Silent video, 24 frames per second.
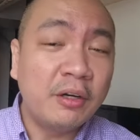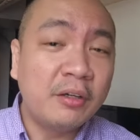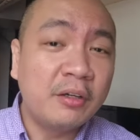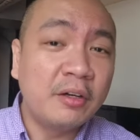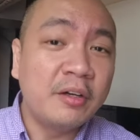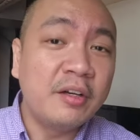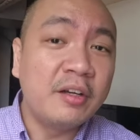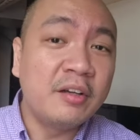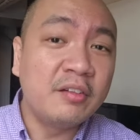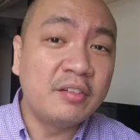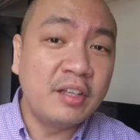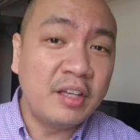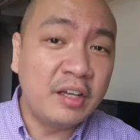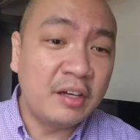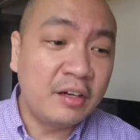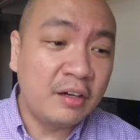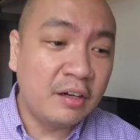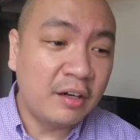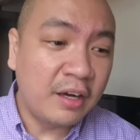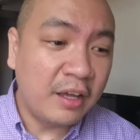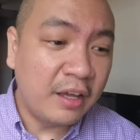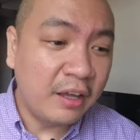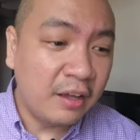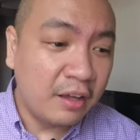our learnings
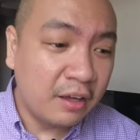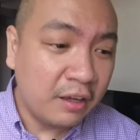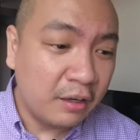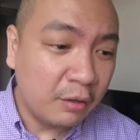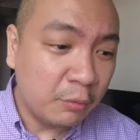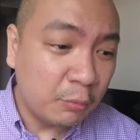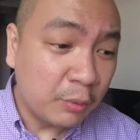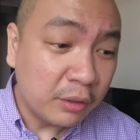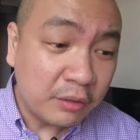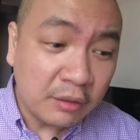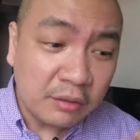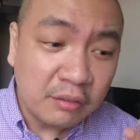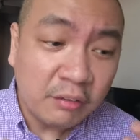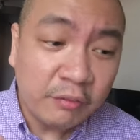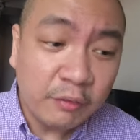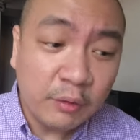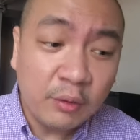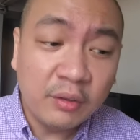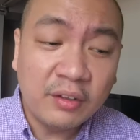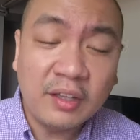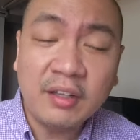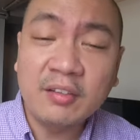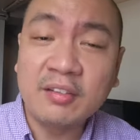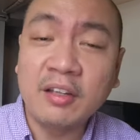here and what are the
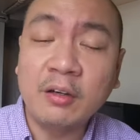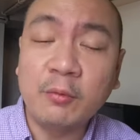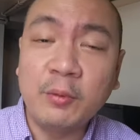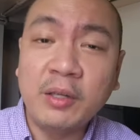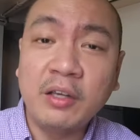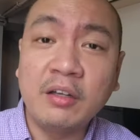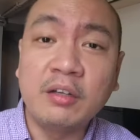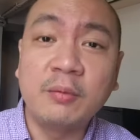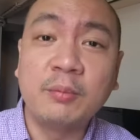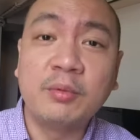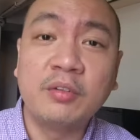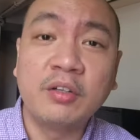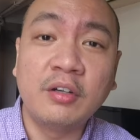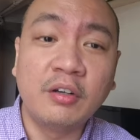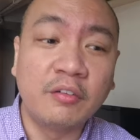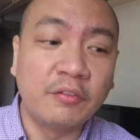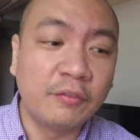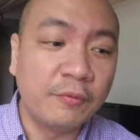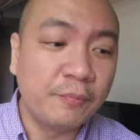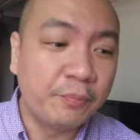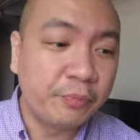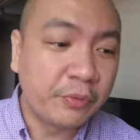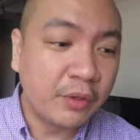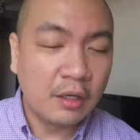few things that we can
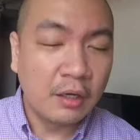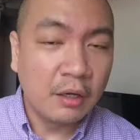observe?